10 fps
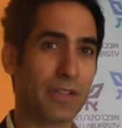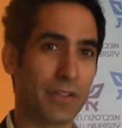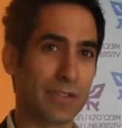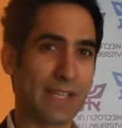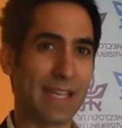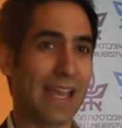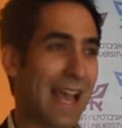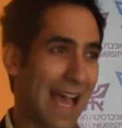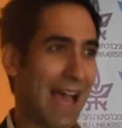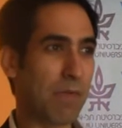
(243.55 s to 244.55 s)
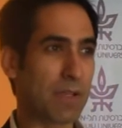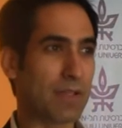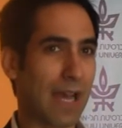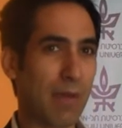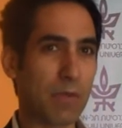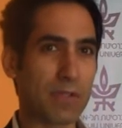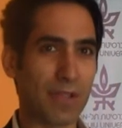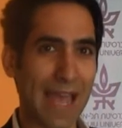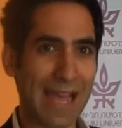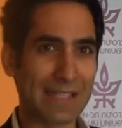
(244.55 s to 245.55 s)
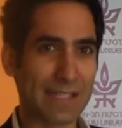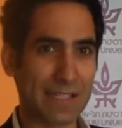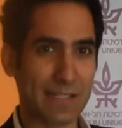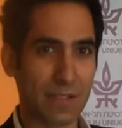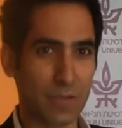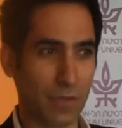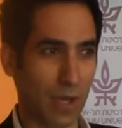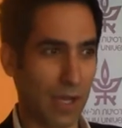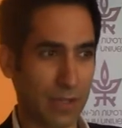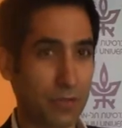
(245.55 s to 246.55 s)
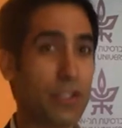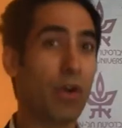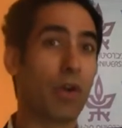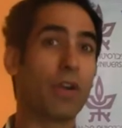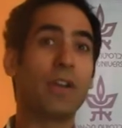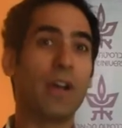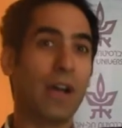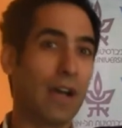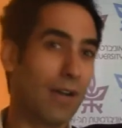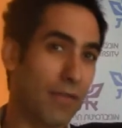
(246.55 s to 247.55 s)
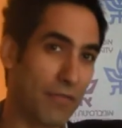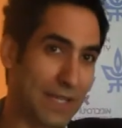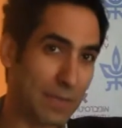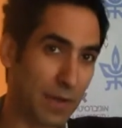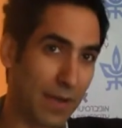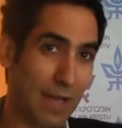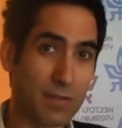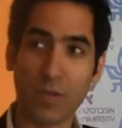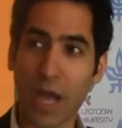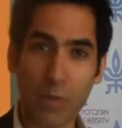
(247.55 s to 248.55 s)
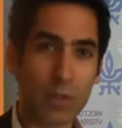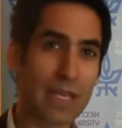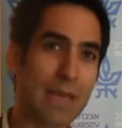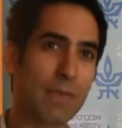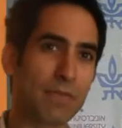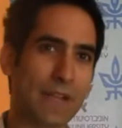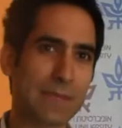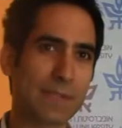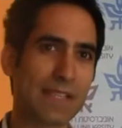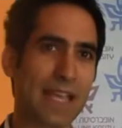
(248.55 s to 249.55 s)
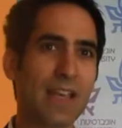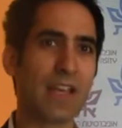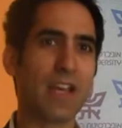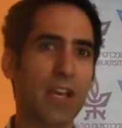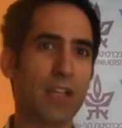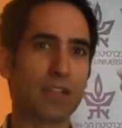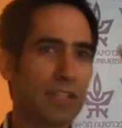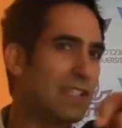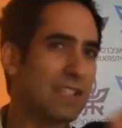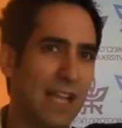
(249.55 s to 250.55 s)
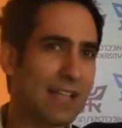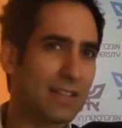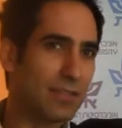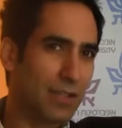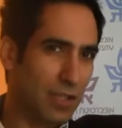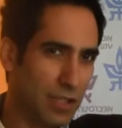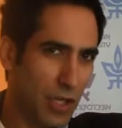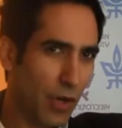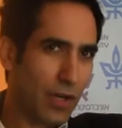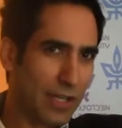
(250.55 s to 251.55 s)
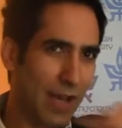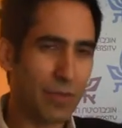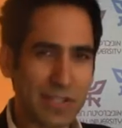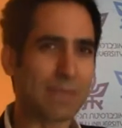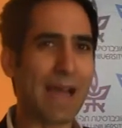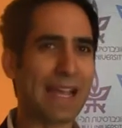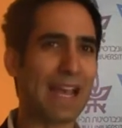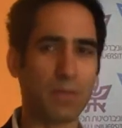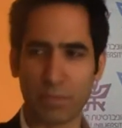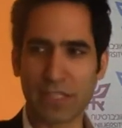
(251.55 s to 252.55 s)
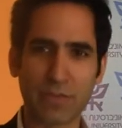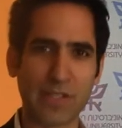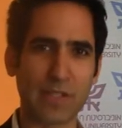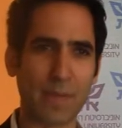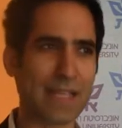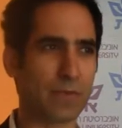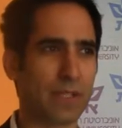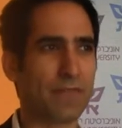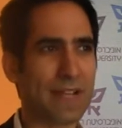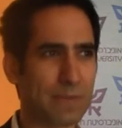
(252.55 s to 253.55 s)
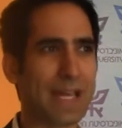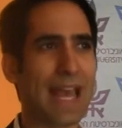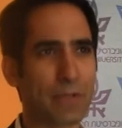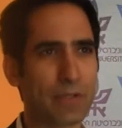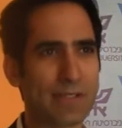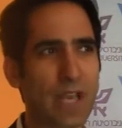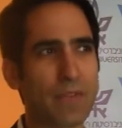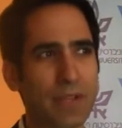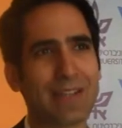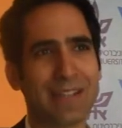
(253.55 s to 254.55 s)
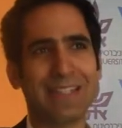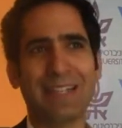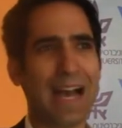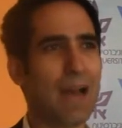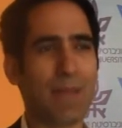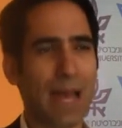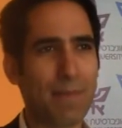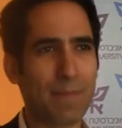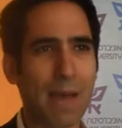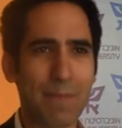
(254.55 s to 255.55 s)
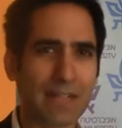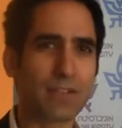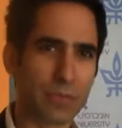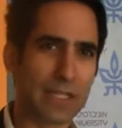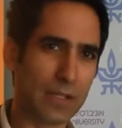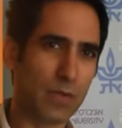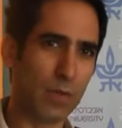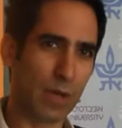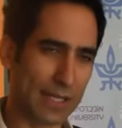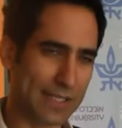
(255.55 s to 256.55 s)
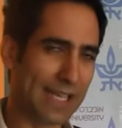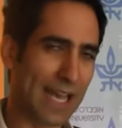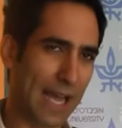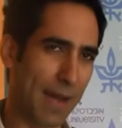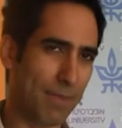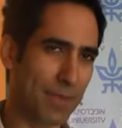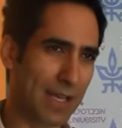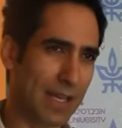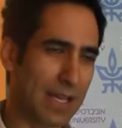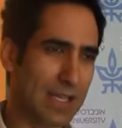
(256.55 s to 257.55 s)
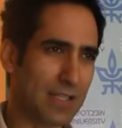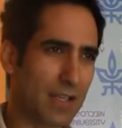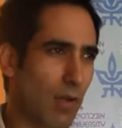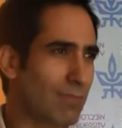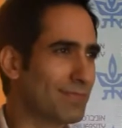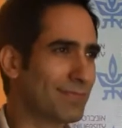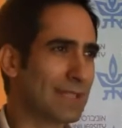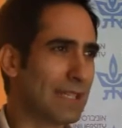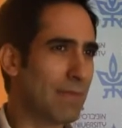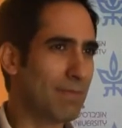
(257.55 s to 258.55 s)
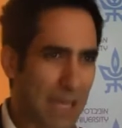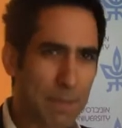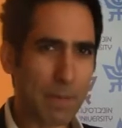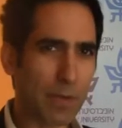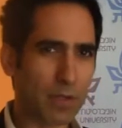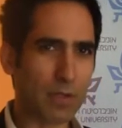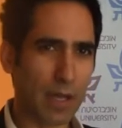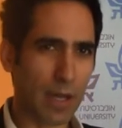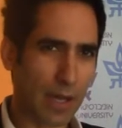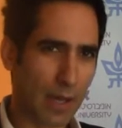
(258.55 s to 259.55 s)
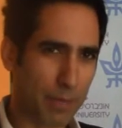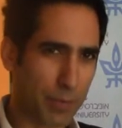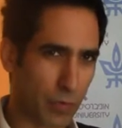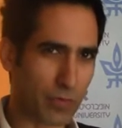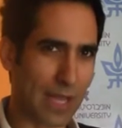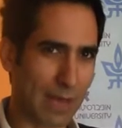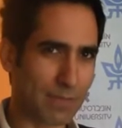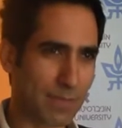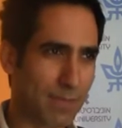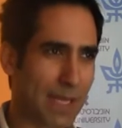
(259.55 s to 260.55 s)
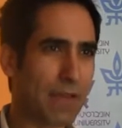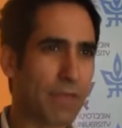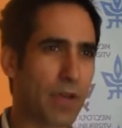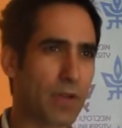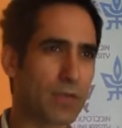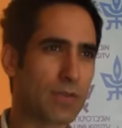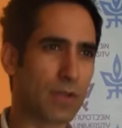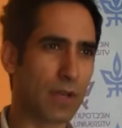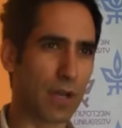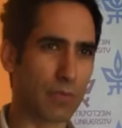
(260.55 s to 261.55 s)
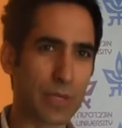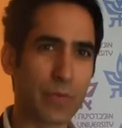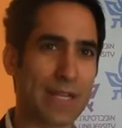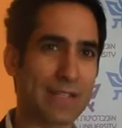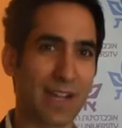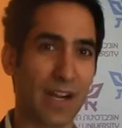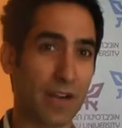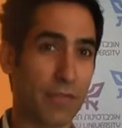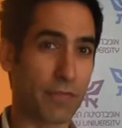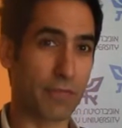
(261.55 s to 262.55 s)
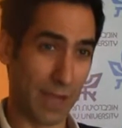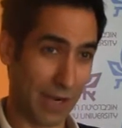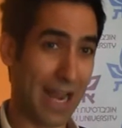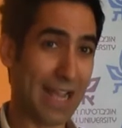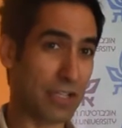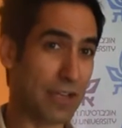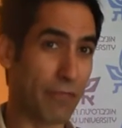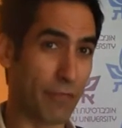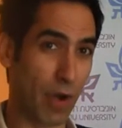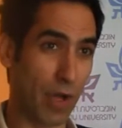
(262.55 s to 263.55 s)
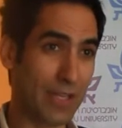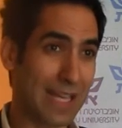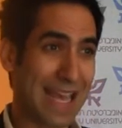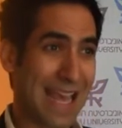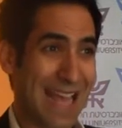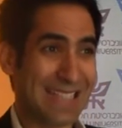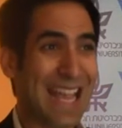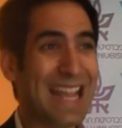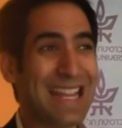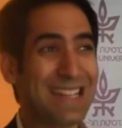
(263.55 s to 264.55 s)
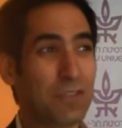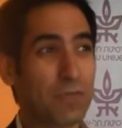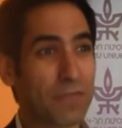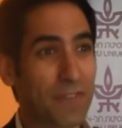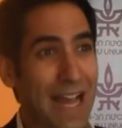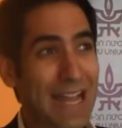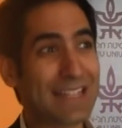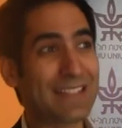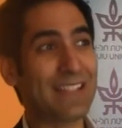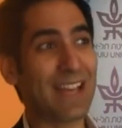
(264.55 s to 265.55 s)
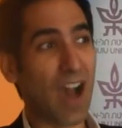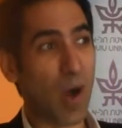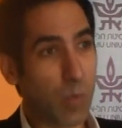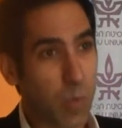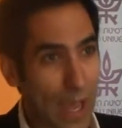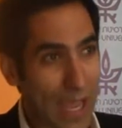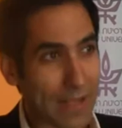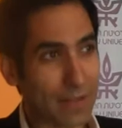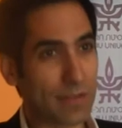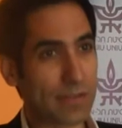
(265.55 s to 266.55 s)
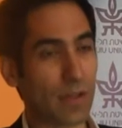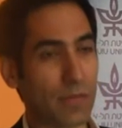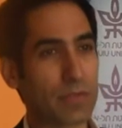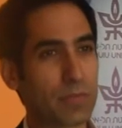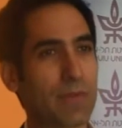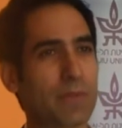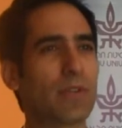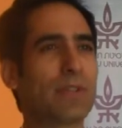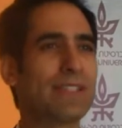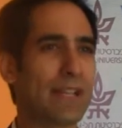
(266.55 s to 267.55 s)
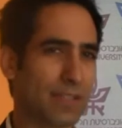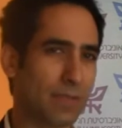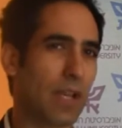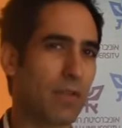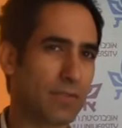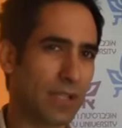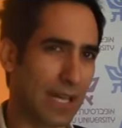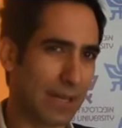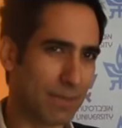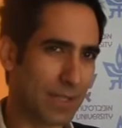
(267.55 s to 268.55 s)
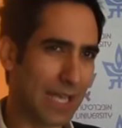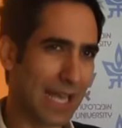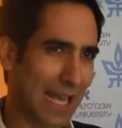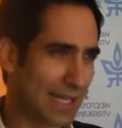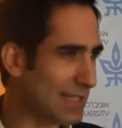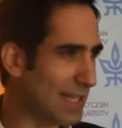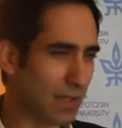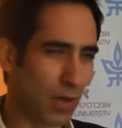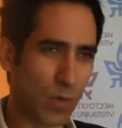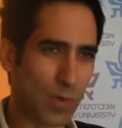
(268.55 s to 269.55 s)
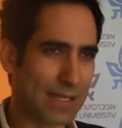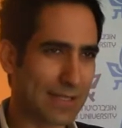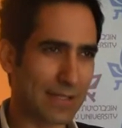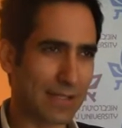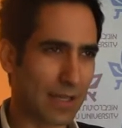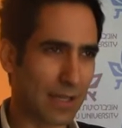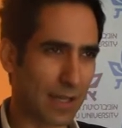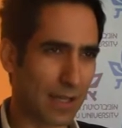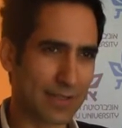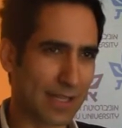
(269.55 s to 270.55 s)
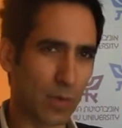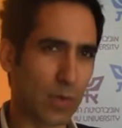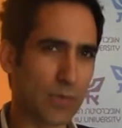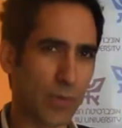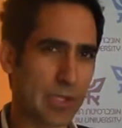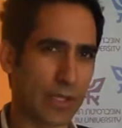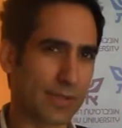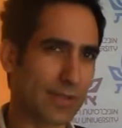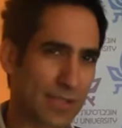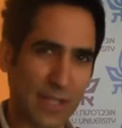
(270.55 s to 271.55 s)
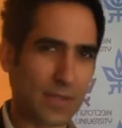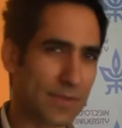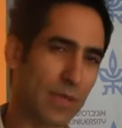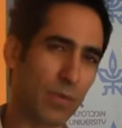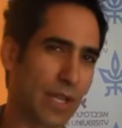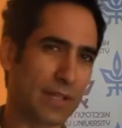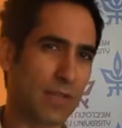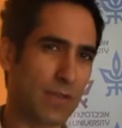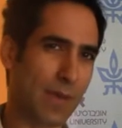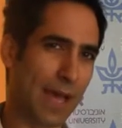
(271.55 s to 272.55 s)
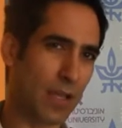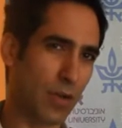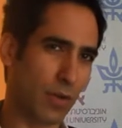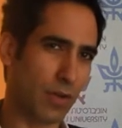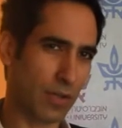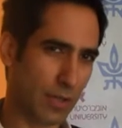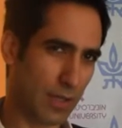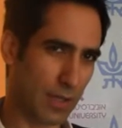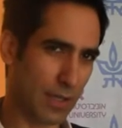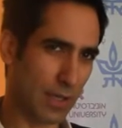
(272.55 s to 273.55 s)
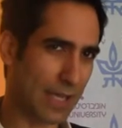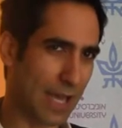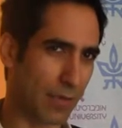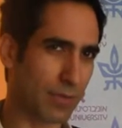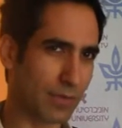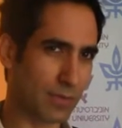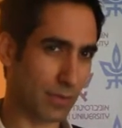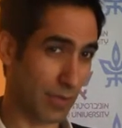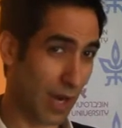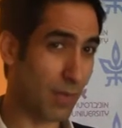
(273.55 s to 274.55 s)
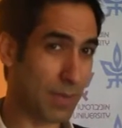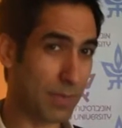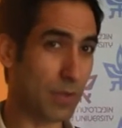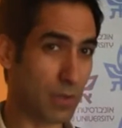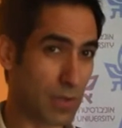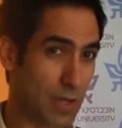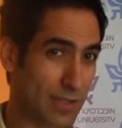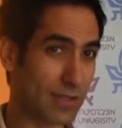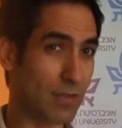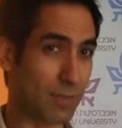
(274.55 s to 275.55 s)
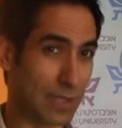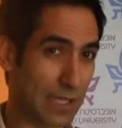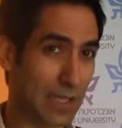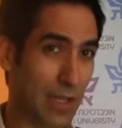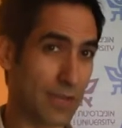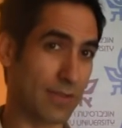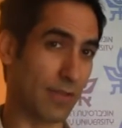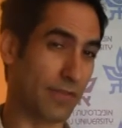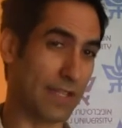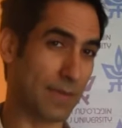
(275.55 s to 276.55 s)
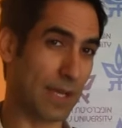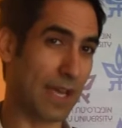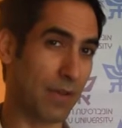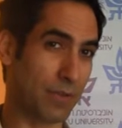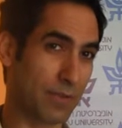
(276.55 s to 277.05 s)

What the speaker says: They're saying, I want access to your Facebook account, so I will email Facebook saying, this is not your account, this is my account, please reset the password. And Facebook have to discover that I'm not really who I say I am. So many people approach them. Many of those requests are actually fraud, and they need to find a way to solve this problem. So it takes them a lot of time, and it's not always working. So sometimes they will not give you back your account. So there are people who completely lost their Facebook account.